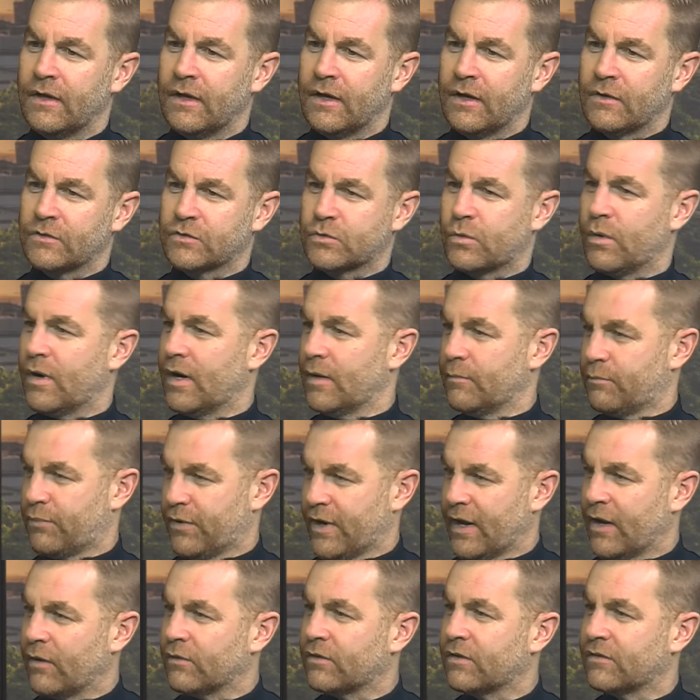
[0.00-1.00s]
I was quite
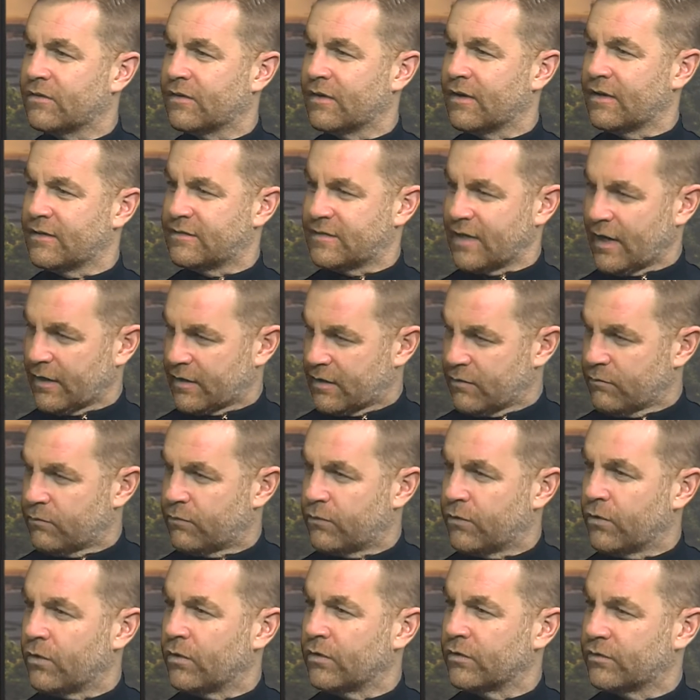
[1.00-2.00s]
proud as an attacking
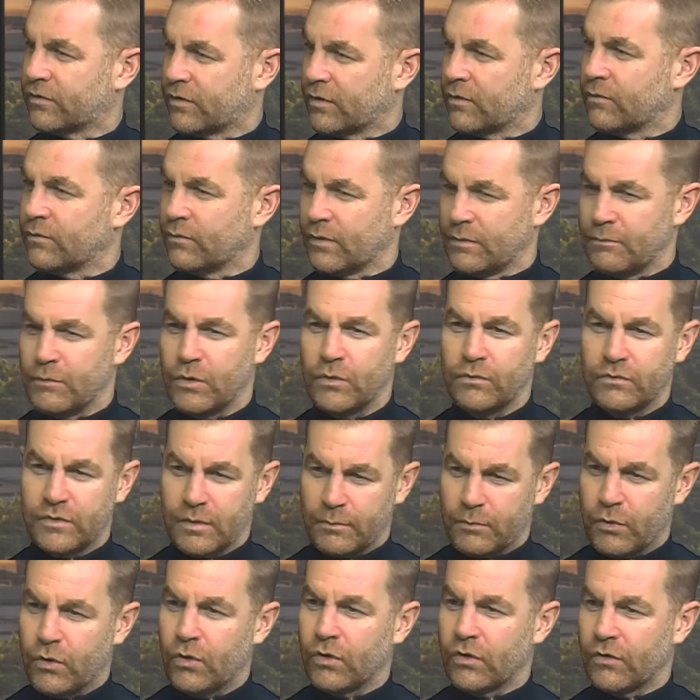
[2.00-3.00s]
force that we moved the
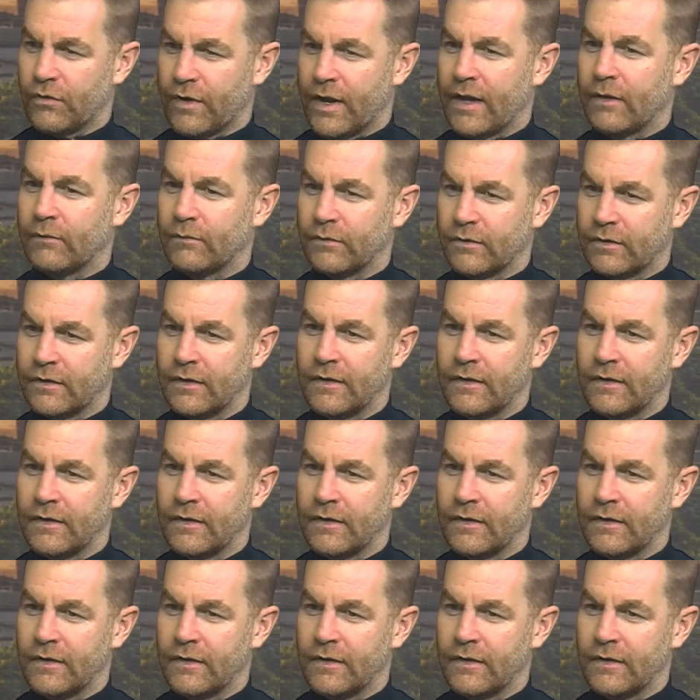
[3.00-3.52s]
ball around